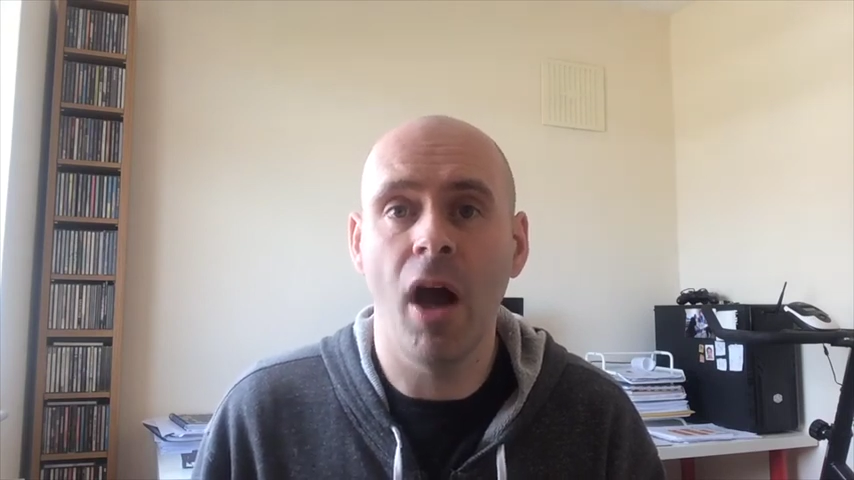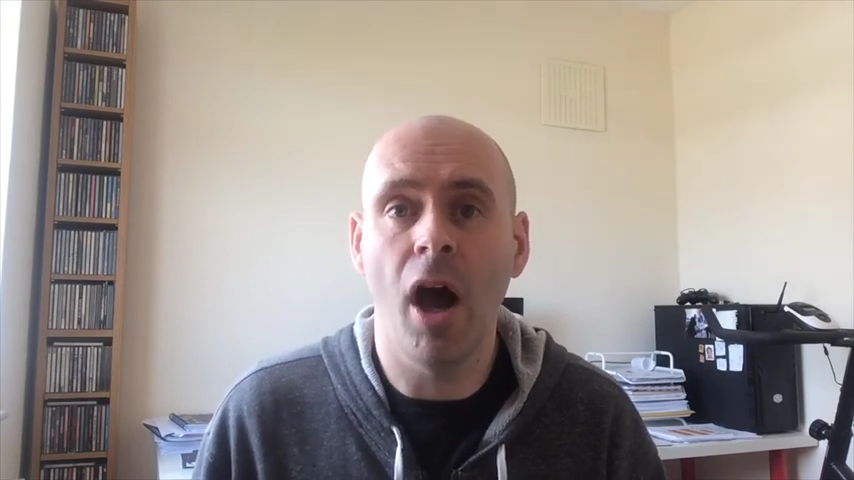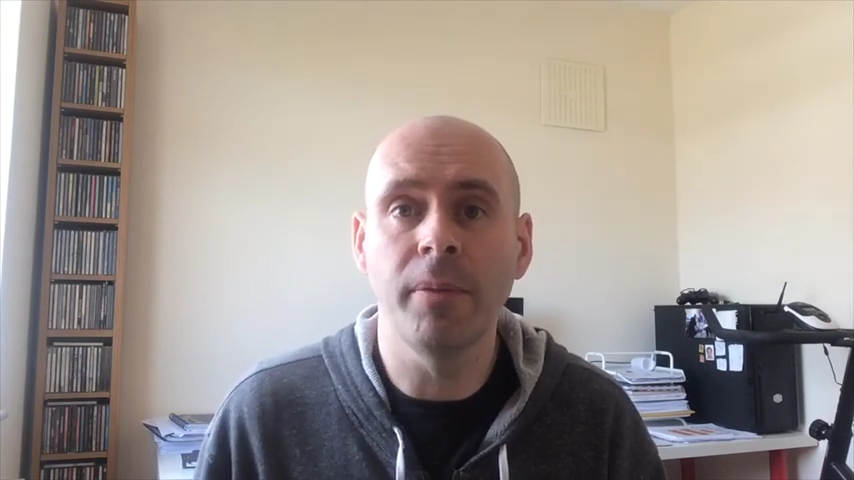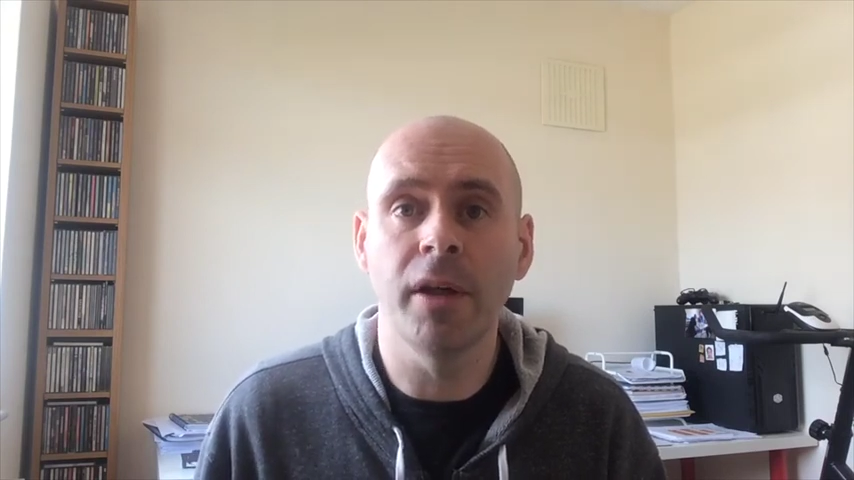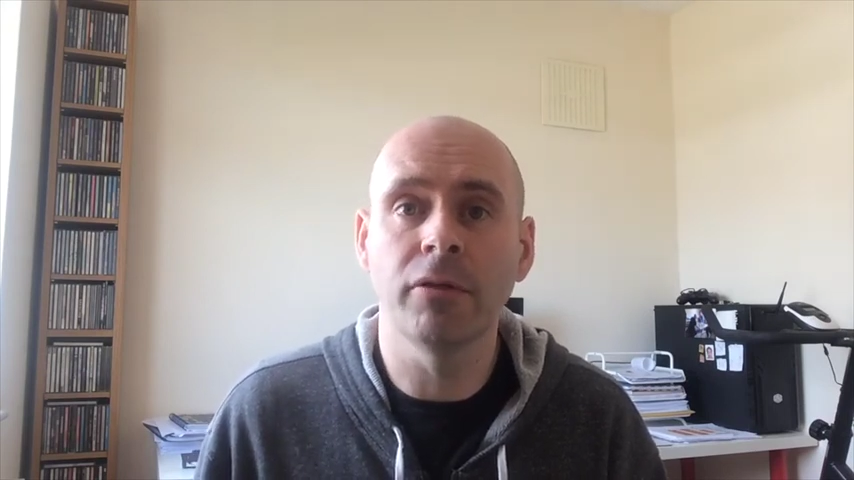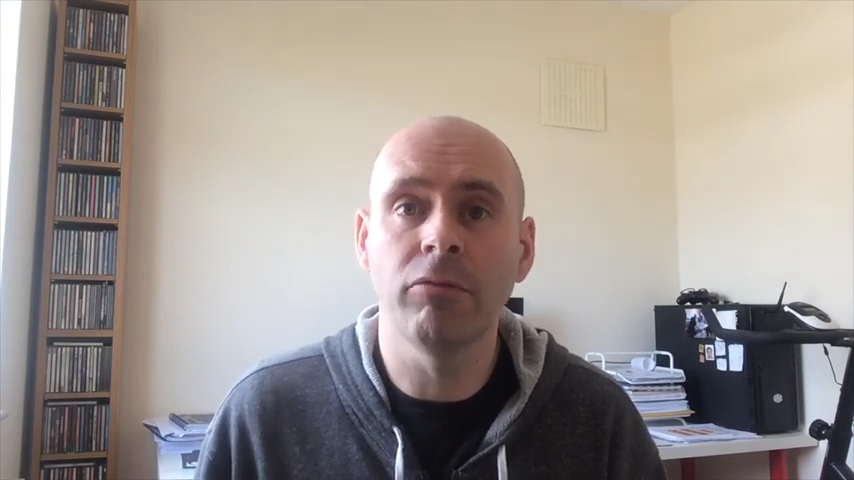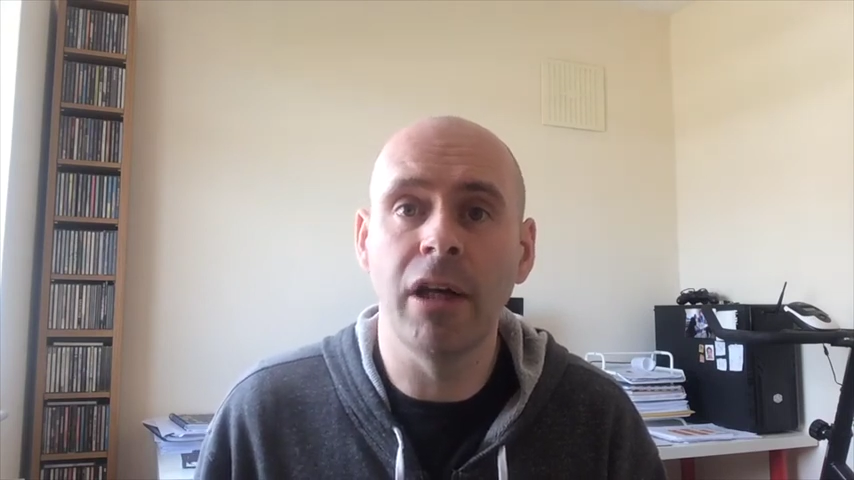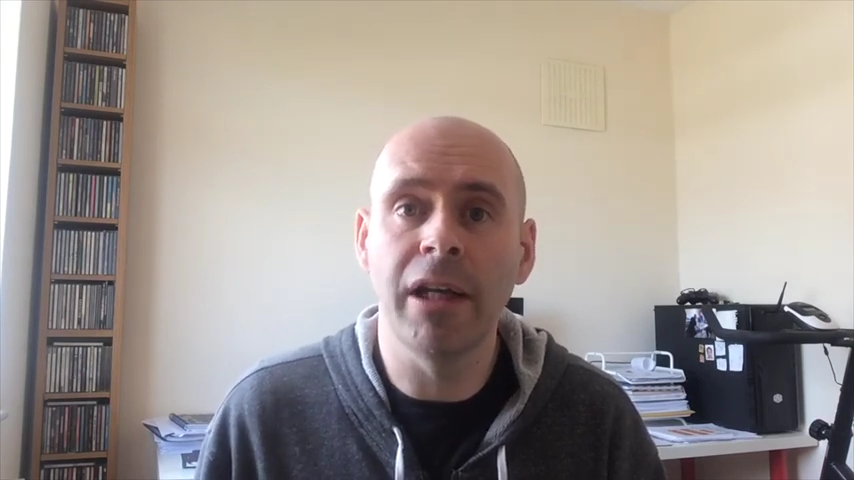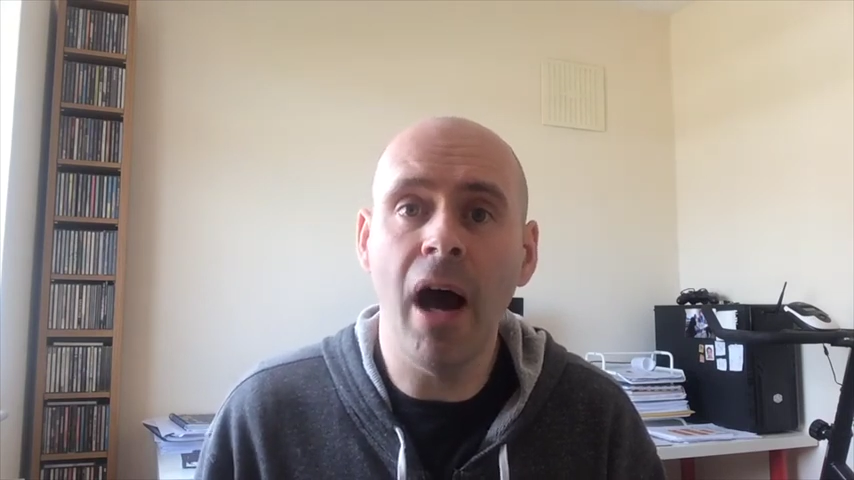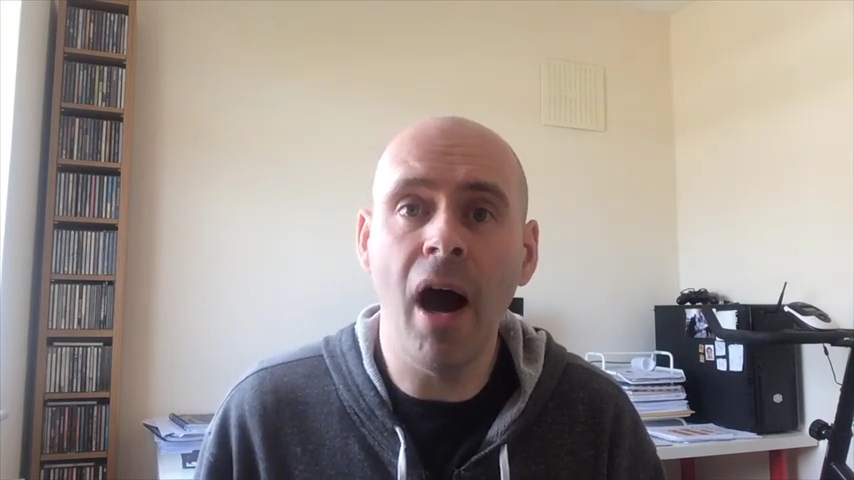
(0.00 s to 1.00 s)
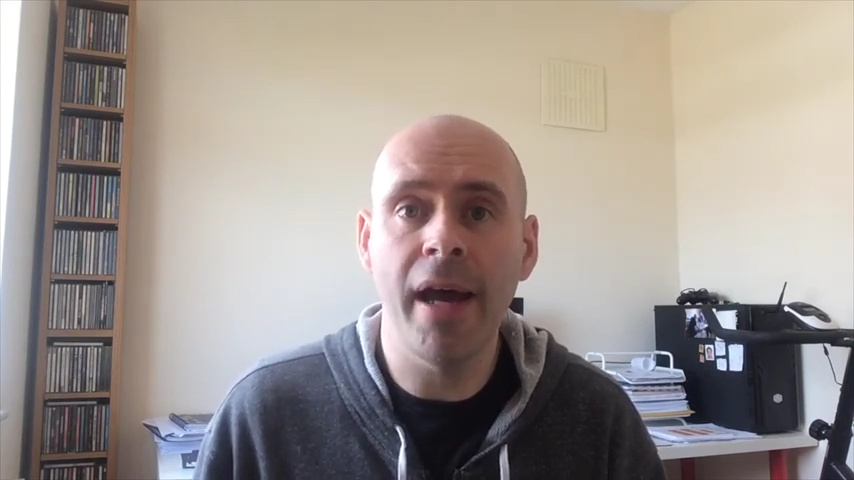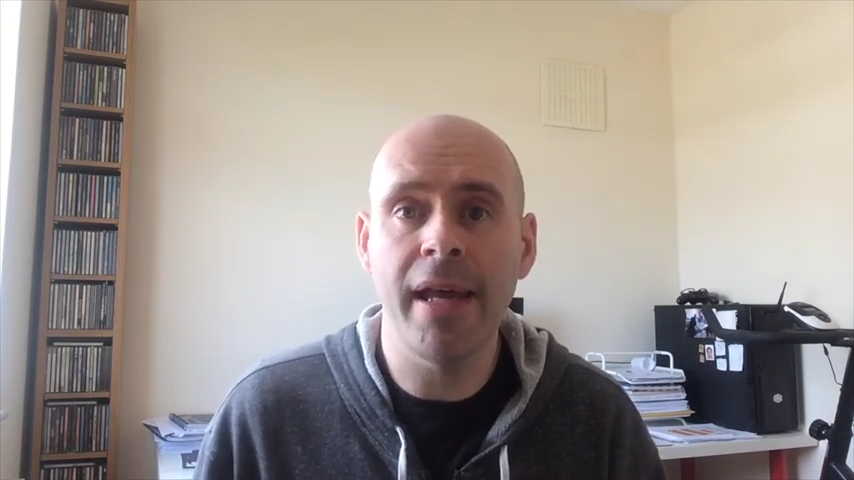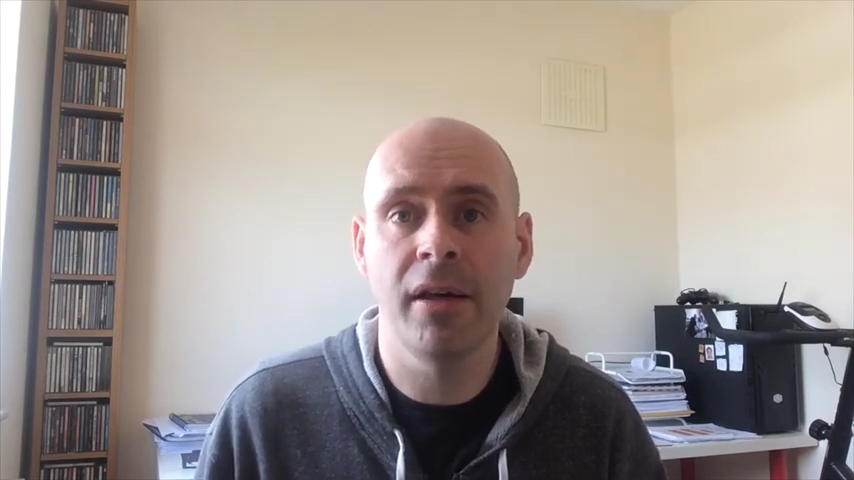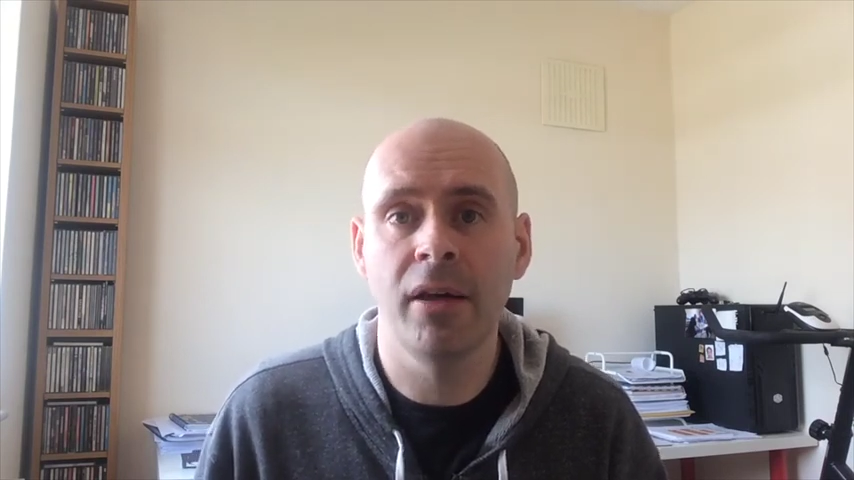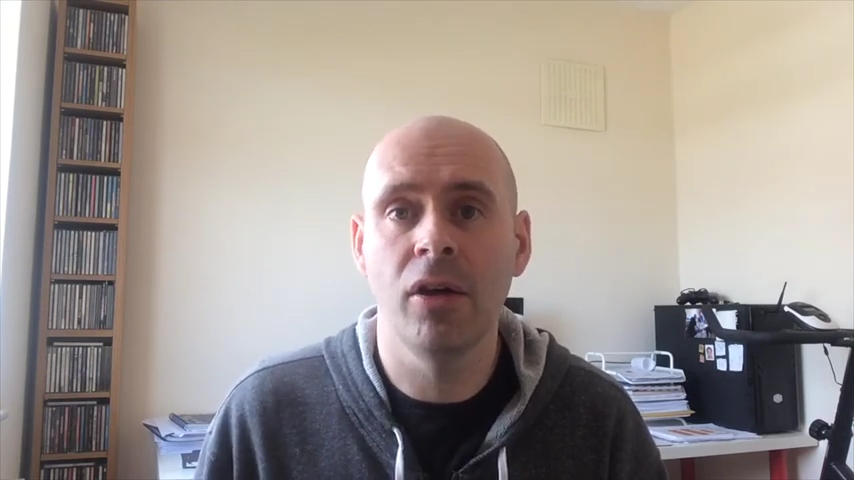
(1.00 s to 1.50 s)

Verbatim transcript: I'm going to rely